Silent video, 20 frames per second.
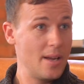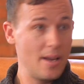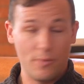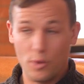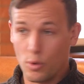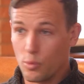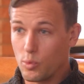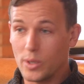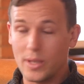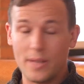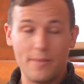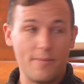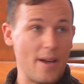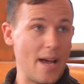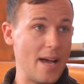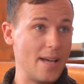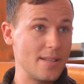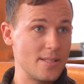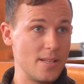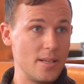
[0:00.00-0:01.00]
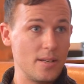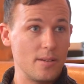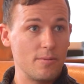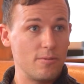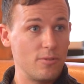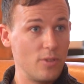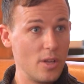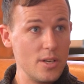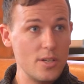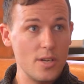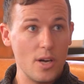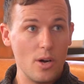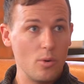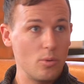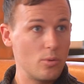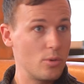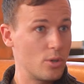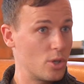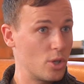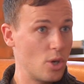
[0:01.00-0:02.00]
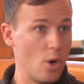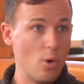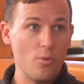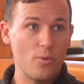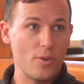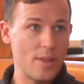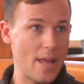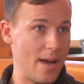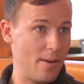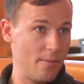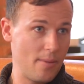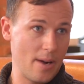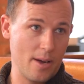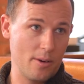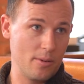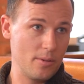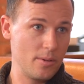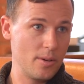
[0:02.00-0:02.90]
If you're really fast in Flinto, go for that route.